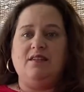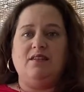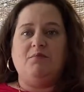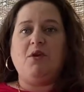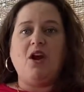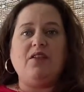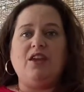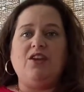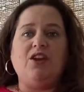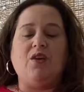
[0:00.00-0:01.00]
bar that
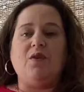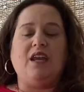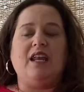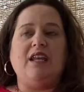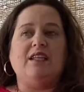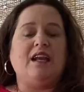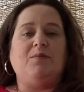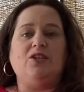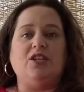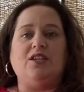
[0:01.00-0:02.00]
you can go and get any type
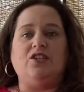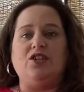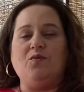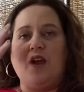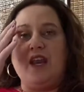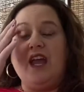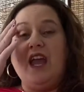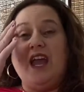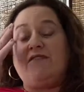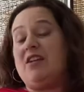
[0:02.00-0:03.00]
of cheeses you want.
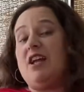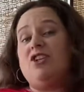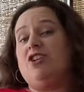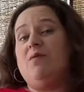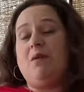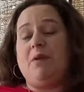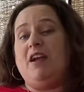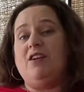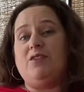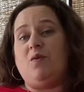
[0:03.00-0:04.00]
If you're not sure what
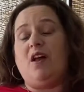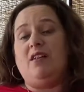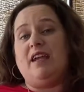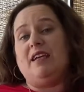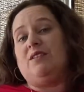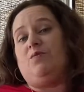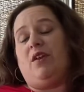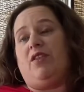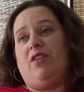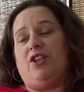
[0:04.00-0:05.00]
pairs well nice
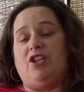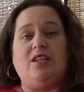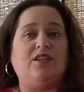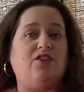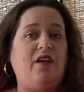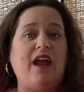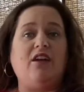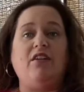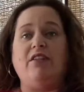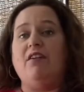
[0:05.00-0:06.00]
with a cheese and a
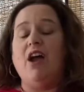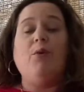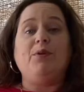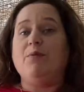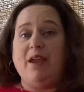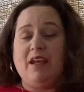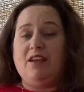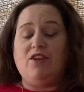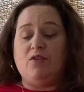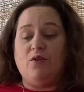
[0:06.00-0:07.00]
cracker, they'll help you
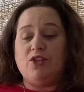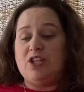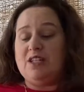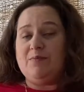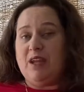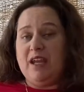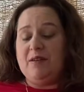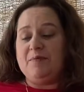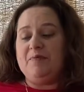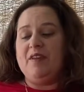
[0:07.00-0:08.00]
make your own cheese plate.
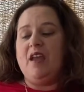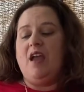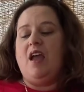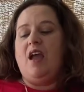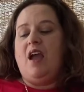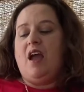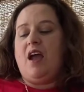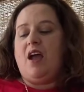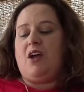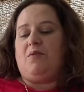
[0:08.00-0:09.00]

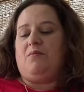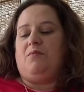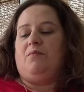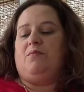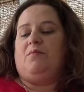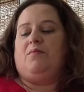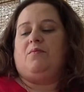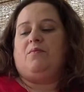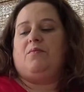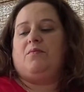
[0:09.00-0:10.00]

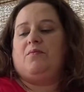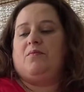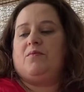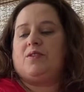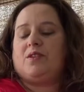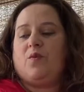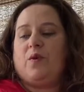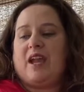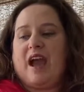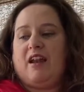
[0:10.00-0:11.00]
So
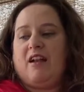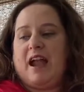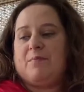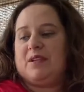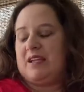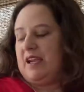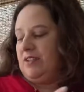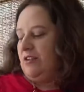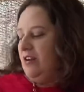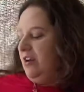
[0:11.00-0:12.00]
we got our
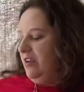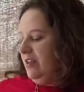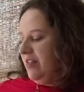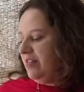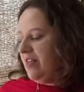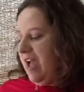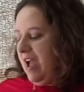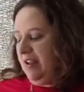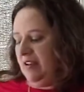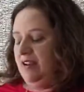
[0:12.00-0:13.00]
appetizer.
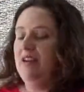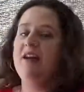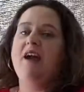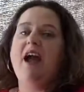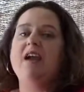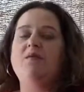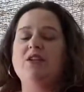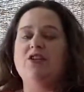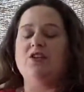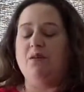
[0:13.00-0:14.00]
Then I
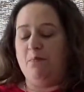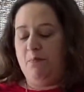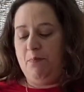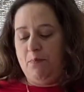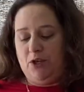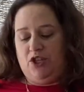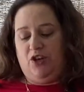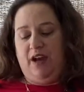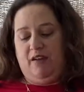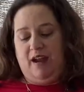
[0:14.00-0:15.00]
went to the
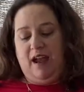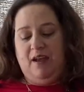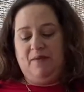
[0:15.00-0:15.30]
butcher area.